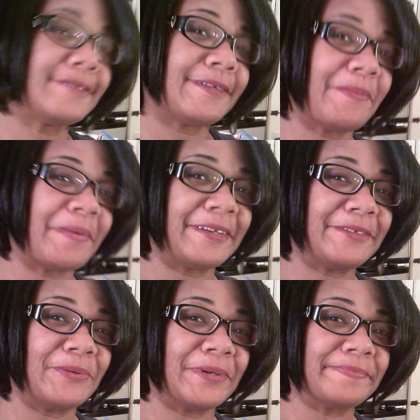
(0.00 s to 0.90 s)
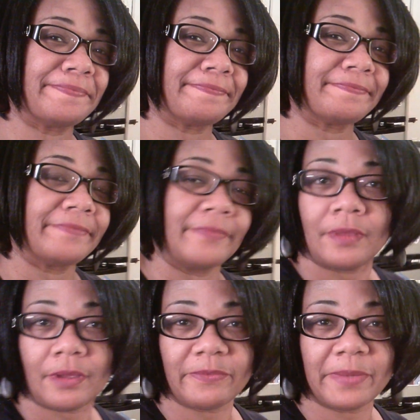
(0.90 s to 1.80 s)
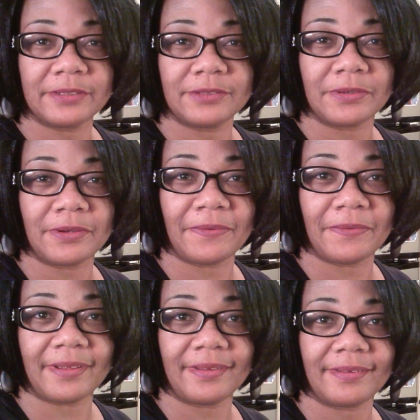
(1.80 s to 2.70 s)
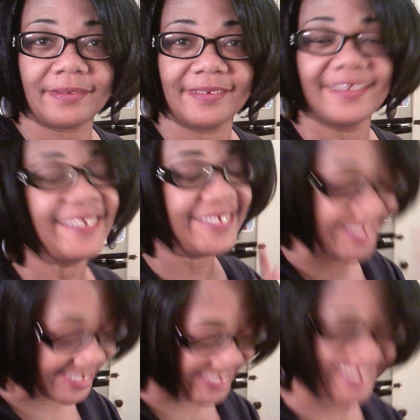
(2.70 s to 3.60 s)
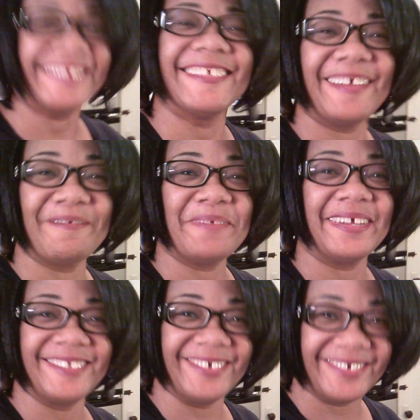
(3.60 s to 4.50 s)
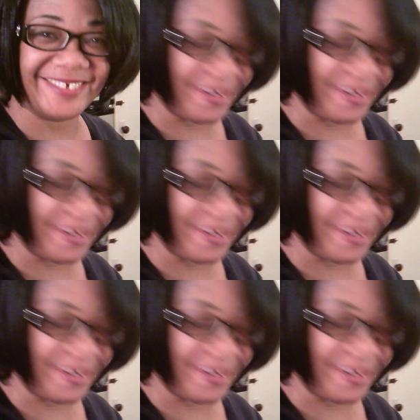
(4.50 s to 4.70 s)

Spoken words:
everybody doing? Everybody's doing all right? Good. Everybody's doing all